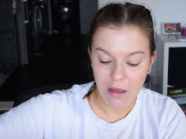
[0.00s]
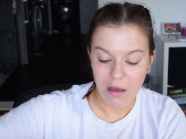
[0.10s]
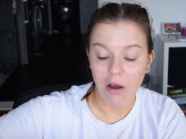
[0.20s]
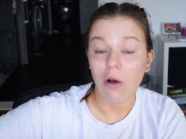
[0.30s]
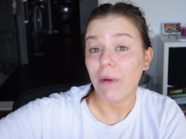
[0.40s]

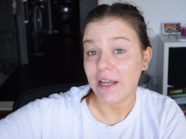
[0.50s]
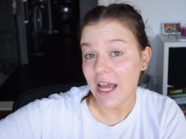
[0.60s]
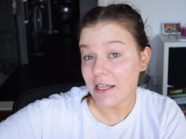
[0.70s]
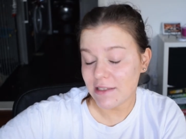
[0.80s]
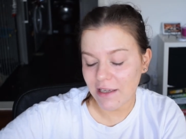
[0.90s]
on my
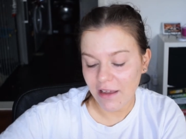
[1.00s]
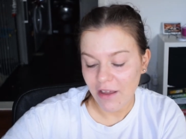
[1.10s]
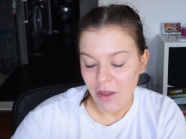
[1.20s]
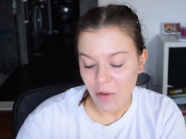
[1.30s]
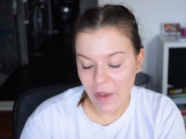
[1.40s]
desk.
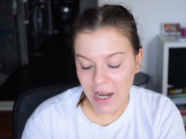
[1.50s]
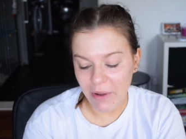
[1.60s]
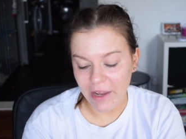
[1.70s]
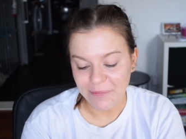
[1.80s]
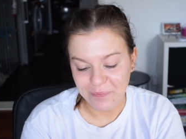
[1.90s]
But
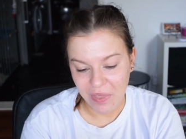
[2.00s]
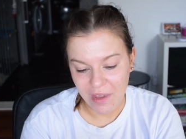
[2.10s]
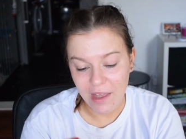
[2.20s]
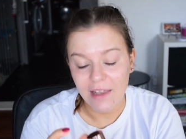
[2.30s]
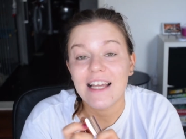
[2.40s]
anyway,
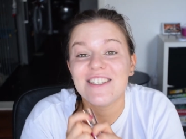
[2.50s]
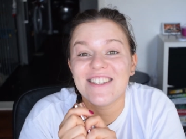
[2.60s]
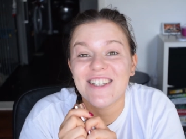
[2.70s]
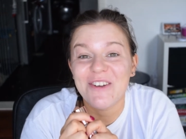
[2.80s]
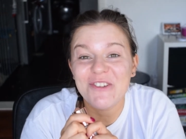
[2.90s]
yeah, let's
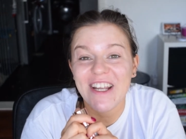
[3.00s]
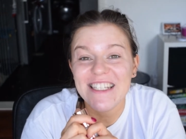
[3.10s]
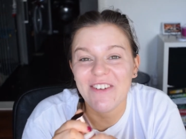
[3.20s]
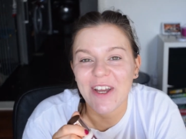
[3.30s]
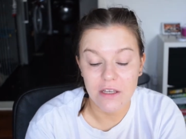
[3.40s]
just dive straight
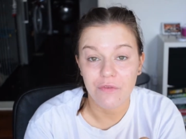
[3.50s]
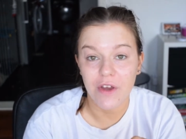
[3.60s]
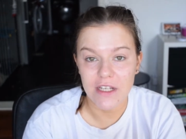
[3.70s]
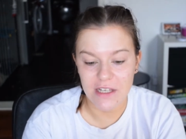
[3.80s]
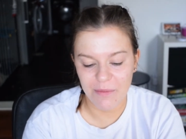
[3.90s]
into it. So
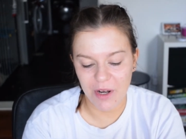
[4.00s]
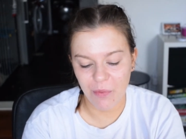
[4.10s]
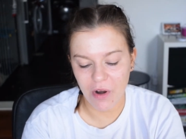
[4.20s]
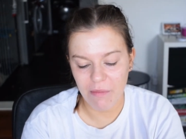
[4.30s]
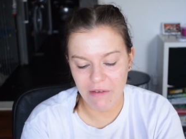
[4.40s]
first I'm going to
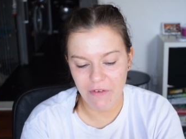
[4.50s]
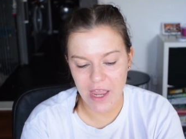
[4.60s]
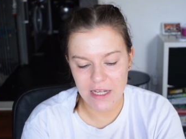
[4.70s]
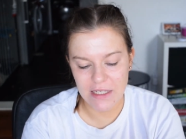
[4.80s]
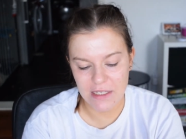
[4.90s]
prime my
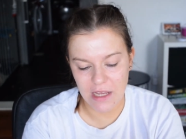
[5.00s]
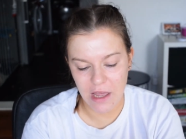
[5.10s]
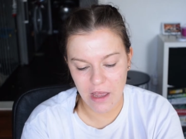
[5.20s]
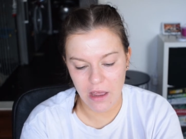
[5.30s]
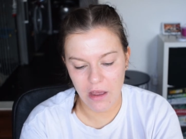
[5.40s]
face.
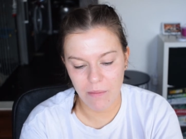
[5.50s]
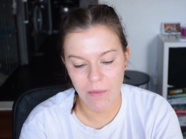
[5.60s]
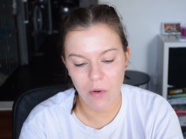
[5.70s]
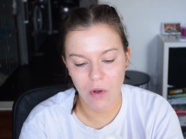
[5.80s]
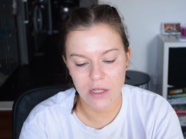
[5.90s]

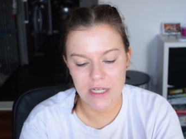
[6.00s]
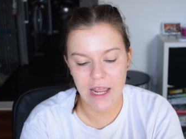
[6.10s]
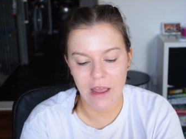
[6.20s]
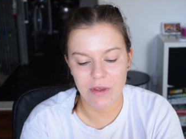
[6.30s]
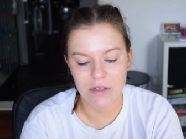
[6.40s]

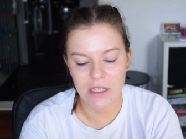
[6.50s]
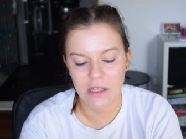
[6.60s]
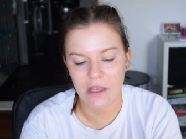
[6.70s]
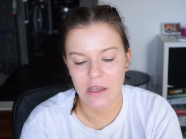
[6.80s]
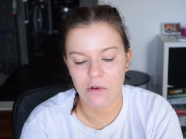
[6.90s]
Today I'm using
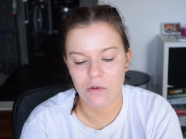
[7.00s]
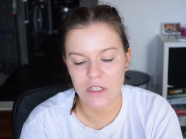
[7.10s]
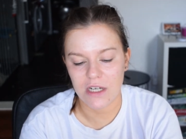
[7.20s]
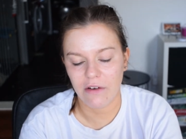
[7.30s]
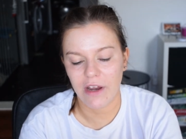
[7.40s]
the
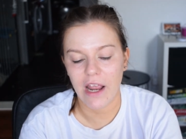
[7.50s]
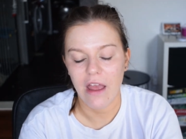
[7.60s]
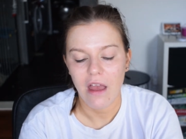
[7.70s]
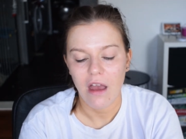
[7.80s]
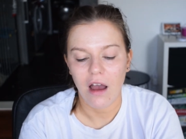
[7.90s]
Ordinary
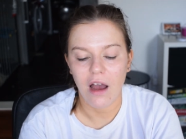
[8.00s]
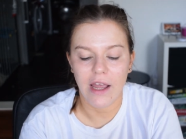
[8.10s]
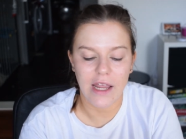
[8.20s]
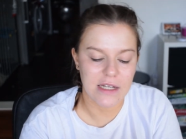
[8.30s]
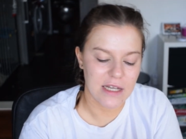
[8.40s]
High
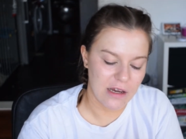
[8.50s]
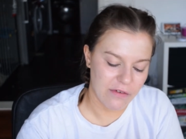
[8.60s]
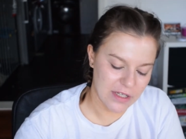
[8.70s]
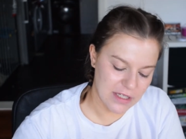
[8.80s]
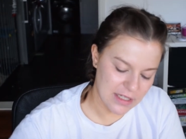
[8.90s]

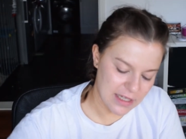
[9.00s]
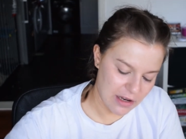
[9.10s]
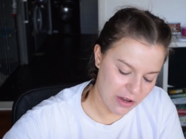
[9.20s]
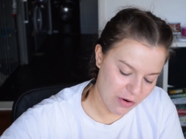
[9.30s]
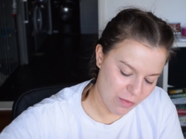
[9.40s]
Adherence
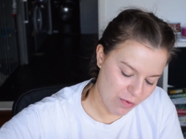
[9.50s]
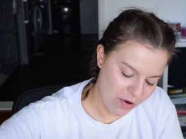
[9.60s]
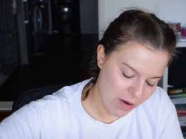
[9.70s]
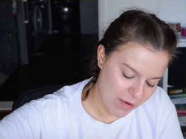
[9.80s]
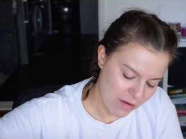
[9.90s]
Silicone
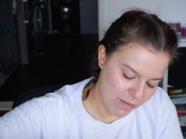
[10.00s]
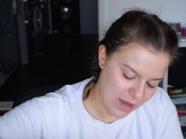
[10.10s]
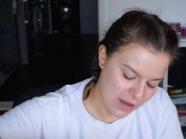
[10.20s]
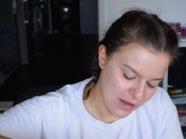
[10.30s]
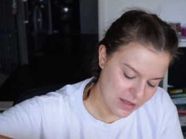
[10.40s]
Primer,
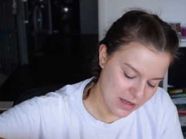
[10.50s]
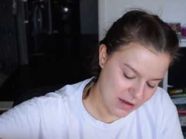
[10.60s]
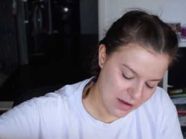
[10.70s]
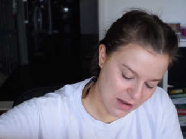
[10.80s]
because